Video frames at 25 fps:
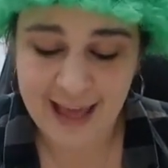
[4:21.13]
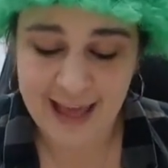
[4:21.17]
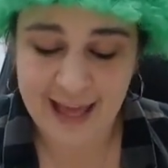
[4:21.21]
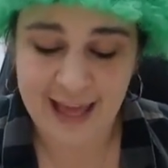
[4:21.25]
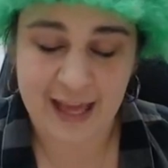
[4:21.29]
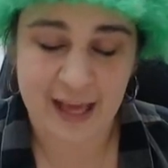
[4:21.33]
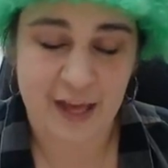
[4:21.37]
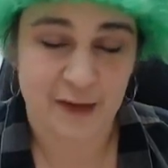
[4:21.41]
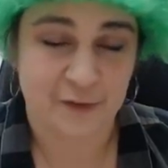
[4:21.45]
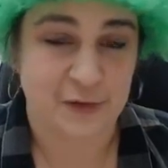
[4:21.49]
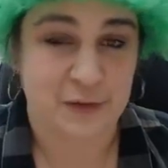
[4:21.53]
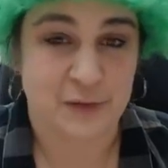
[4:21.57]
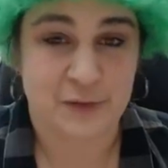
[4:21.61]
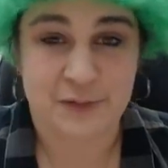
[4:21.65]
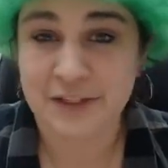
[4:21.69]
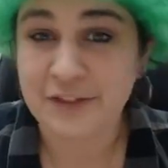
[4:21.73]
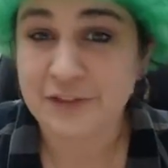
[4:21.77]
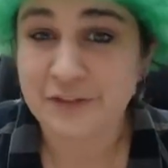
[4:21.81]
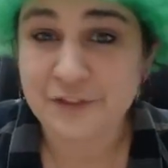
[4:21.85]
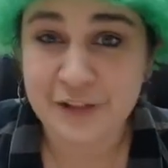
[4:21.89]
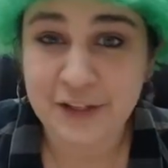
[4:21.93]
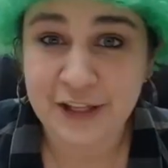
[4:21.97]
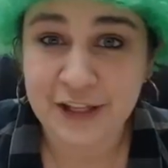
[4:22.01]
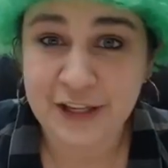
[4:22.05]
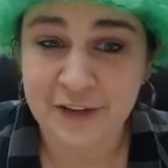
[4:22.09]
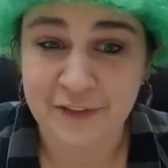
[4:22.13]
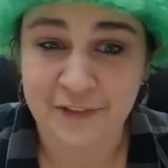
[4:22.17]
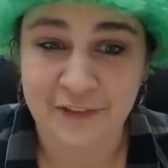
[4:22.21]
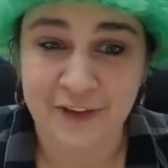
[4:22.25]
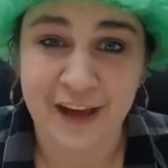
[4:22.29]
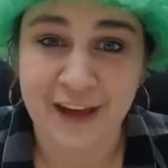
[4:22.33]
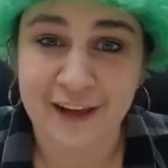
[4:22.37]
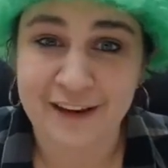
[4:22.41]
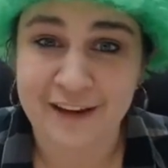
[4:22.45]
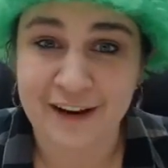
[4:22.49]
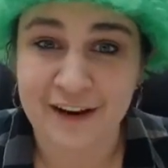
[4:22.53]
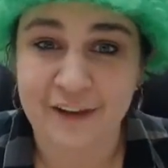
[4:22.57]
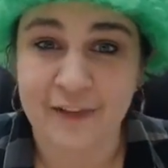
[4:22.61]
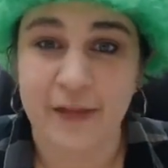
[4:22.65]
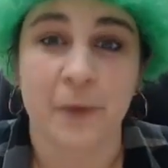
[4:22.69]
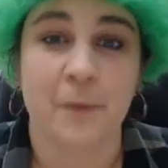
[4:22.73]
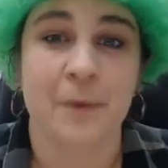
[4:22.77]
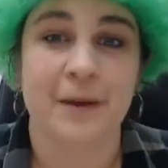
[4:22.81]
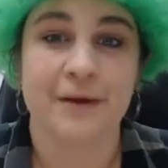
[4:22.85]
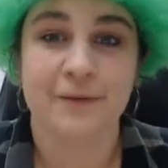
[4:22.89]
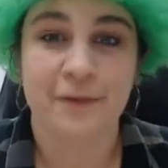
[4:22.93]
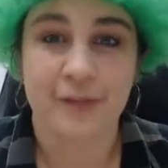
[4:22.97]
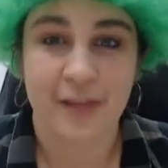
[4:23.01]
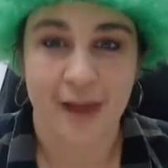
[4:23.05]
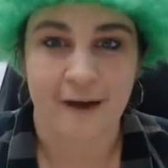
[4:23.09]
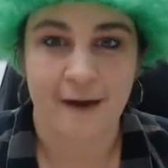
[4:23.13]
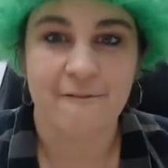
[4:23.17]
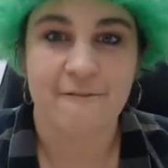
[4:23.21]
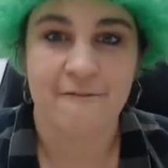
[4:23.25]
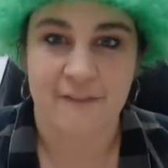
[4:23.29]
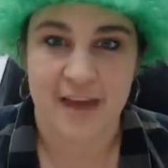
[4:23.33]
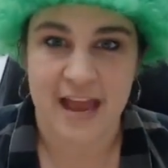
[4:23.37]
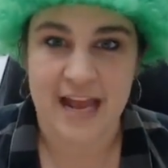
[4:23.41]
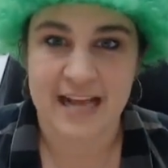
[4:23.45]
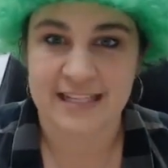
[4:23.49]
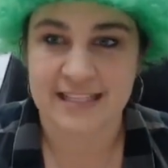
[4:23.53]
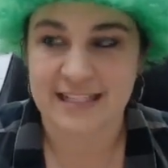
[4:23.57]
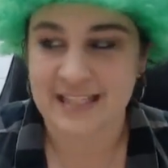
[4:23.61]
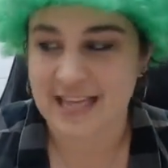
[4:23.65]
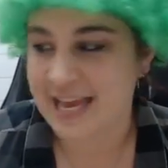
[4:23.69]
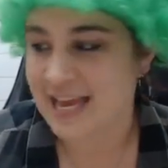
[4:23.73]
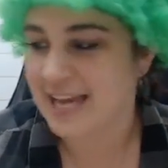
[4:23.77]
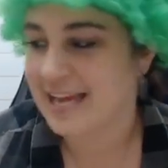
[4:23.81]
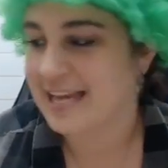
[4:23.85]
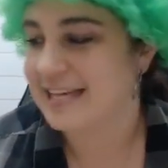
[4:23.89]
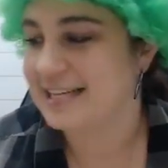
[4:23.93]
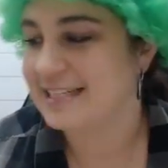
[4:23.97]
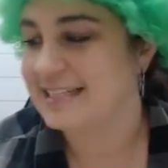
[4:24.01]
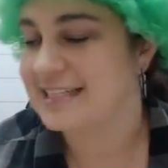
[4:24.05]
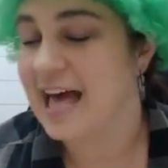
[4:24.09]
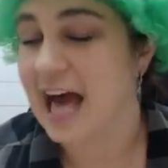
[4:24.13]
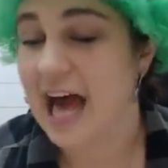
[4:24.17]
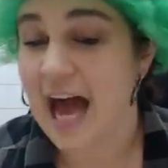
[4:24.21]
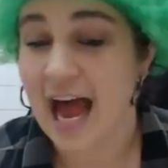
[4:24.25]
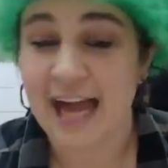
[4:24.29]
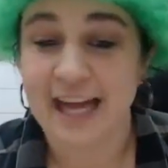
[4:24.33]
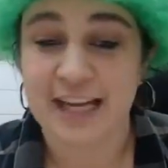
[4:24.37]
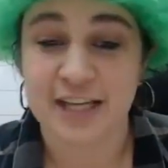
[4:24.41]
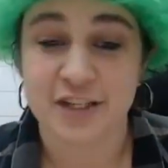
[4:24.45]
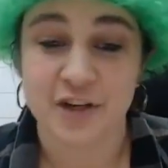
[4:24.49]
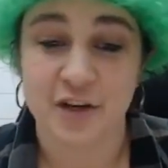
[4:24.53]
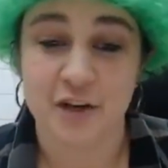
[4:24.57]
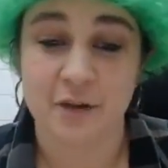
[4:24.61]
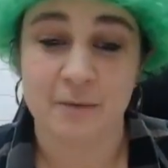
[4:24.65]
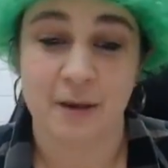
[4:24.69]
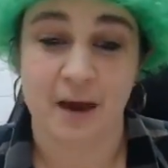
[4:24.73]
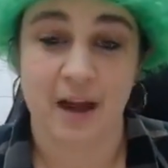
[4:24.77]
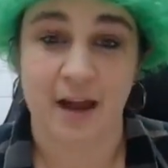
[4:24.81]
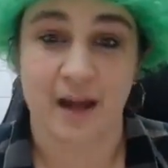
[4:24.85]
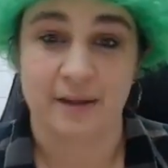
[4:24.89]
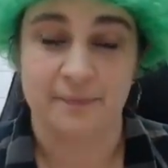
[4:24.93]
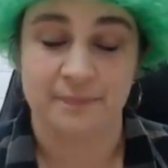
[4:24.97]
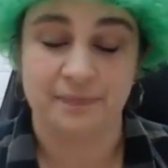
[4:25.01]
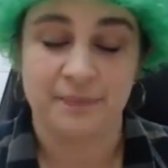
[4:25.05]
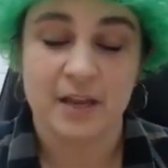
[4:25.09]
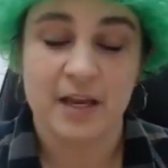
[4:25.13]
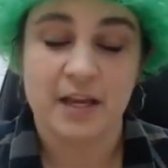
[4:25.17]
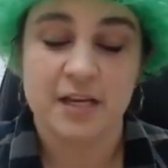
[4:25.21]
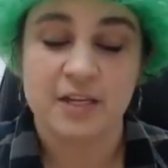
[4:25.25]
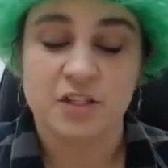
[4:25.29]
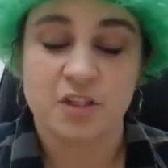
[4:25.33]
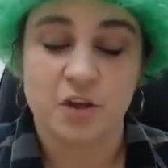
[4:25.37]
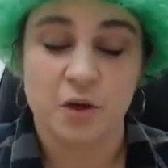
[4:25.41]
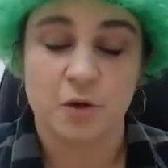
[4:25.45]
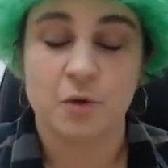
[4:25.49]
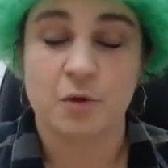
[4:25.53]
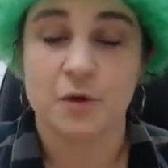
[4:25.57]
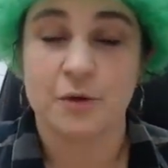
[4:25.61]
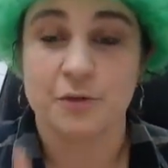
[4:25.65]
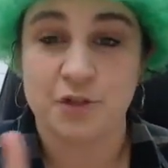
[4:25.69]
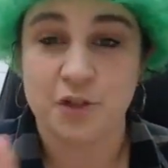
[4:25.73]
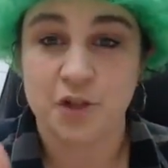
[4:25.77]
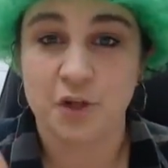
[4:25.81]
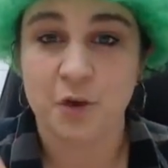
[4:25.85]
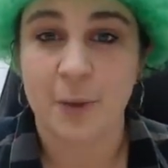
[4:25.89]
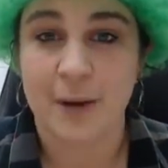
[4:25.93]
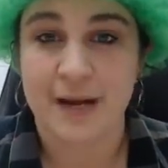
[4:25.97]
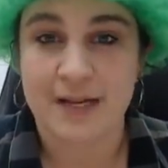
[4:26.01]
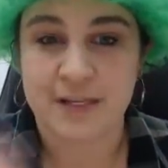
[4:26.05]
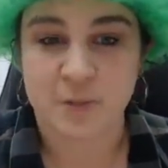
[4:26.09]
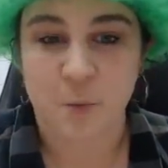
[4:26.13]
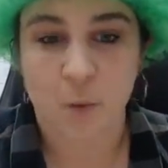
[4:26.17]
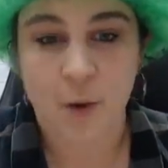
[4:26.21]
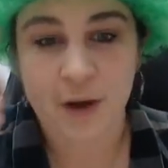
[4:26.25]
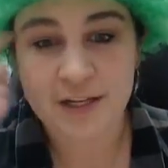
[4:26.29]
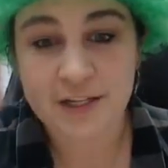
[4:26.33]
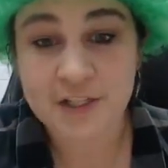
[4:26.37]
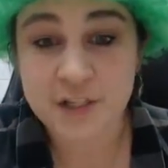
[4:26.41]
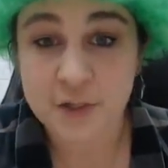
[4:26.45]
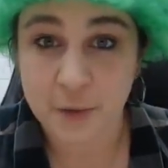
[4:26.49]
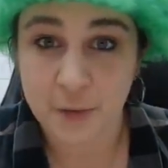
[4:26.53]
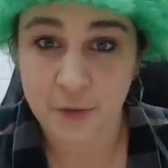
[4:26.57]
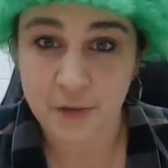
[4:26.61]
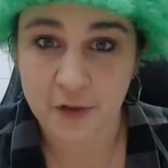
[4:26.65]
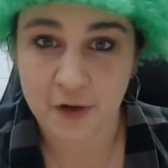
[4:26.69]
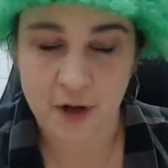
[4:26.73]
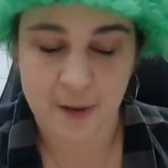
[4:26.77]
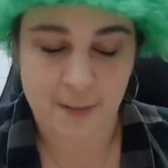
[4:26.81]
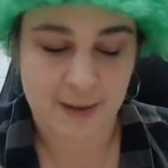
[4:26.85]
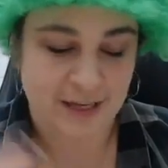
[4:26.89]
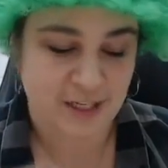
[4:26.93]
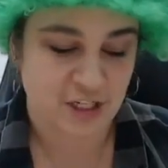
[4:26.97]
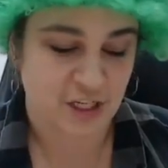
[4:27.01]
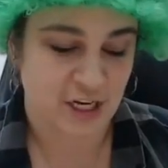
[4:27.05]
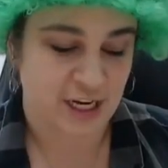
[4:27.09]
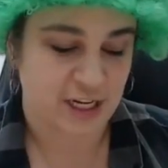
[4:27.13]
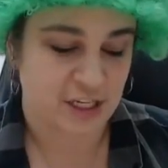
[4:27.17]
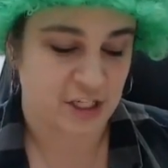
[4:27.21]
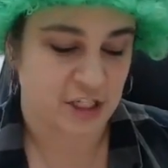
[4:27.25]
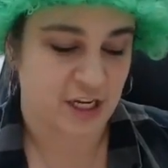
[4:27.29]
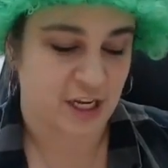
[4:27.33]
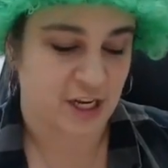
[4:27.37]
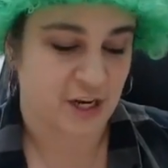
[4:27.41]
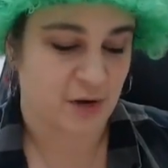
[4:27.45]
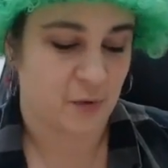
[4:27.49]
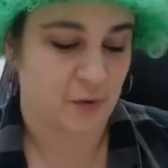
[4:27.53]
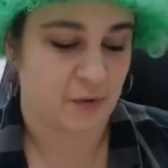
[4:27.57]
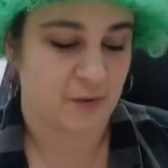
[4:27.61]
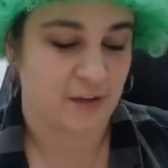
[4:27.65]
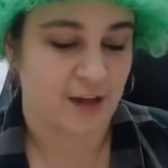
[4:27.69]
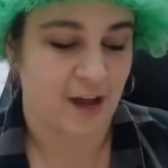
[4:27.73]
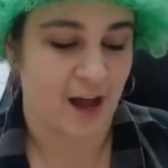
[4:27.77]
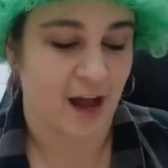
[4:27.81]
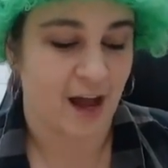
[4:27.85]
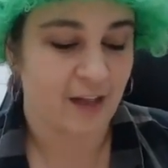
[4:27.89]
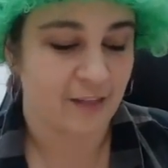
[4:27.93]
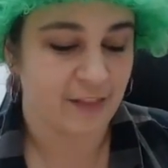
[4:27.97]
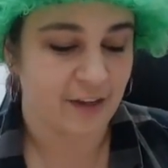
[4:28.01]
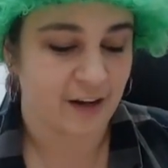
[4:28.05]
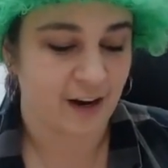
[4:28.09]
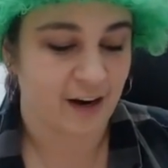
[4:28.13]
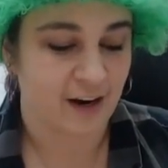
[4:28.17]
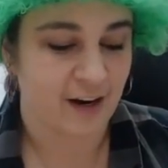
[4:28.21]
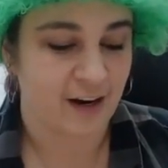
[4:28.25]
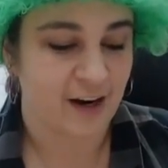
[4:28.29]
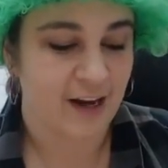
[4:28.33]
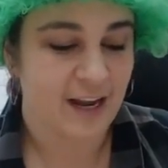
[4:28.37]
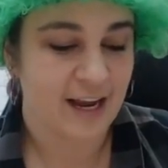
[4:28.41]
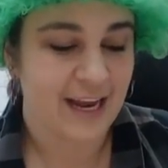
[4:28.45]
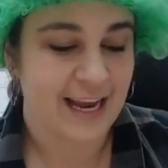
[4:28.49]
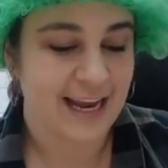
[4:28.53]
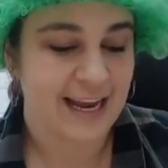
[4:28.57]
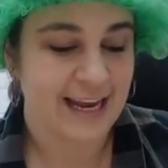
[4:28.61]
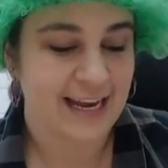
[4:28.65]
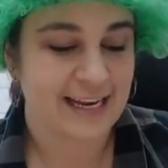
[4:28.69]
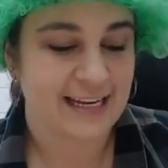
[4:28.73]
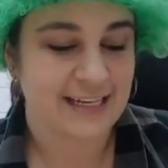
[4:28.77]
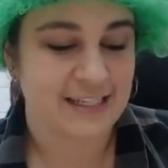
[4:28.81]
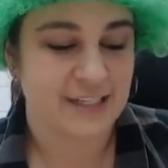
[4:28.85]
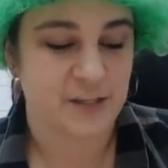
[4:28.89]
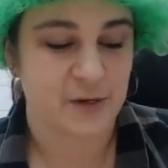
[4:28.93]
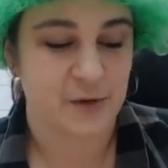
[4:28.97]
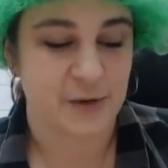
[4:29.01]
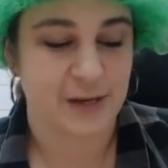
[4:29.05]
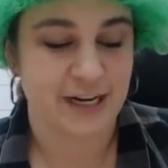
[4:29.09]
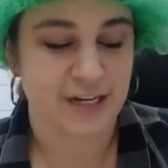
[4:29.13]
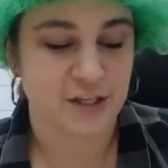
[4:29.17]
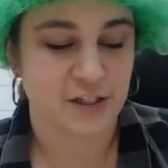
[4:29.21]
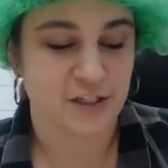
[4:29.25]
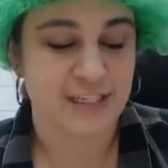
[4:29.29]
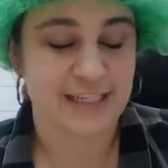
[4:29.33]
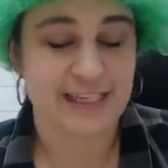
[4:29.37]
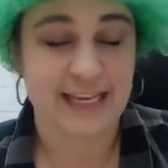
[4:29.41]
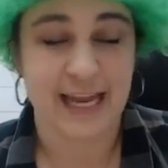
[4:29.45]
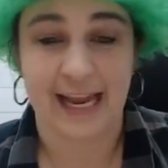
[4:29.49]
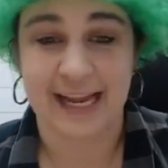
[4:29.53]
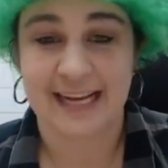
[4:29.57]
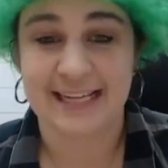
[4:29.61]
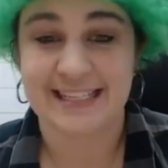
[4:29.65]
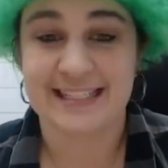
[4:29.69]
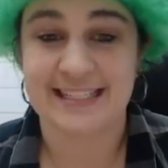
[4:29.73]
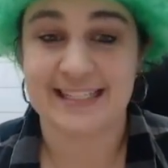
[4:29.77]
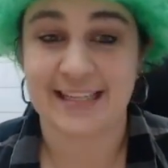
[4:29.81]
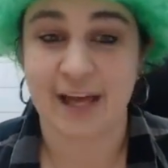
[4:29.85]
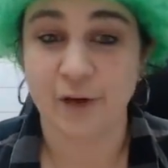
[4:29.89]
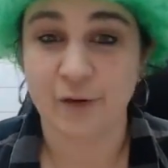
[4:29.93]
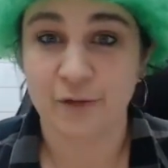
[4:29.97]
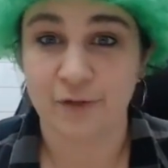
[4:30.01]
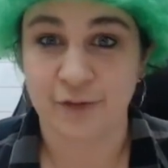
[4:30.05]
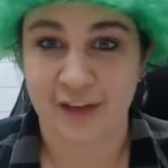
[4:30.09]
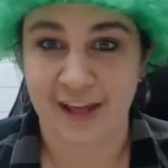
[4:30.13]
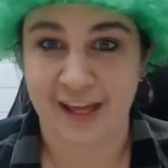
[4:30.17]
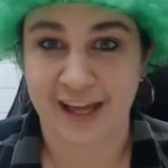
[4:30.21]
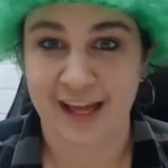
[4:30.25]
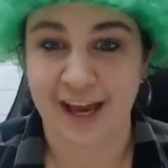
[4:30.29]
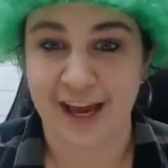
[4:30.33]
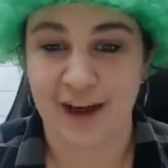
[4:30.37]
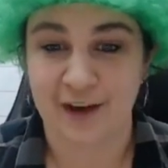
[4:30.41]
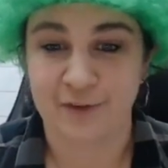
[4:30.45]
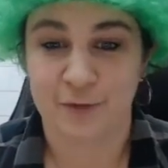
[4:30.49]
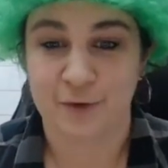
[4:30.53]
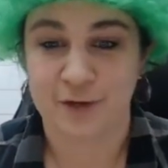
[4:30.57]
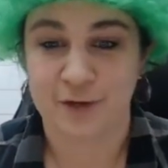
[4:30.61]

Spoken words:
if you didn't feel like a failure, like whatever that face is, I can show you mine. So you have 2 ways. One, do it with your imagination, or the other is you can actually take a selfie of